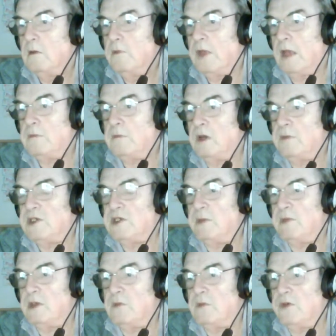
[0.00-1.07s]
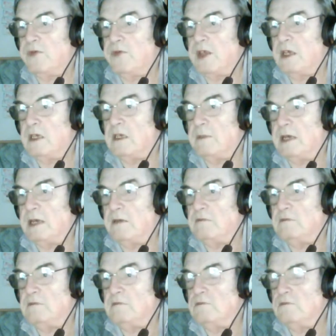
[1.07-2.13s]
That might be something worth thinking about.
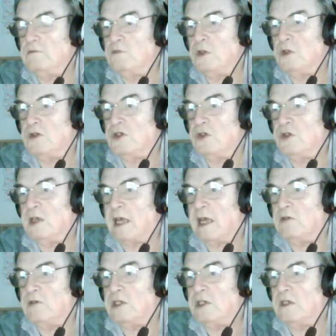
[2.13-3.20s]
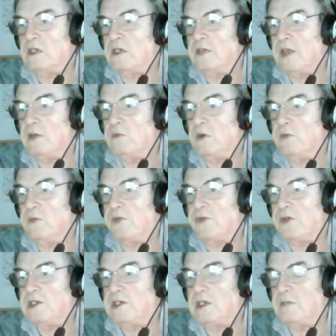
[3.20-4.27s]
1 or 2 accounts underneath that one with
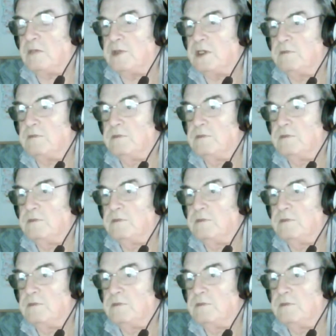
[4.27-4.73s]
3 subs.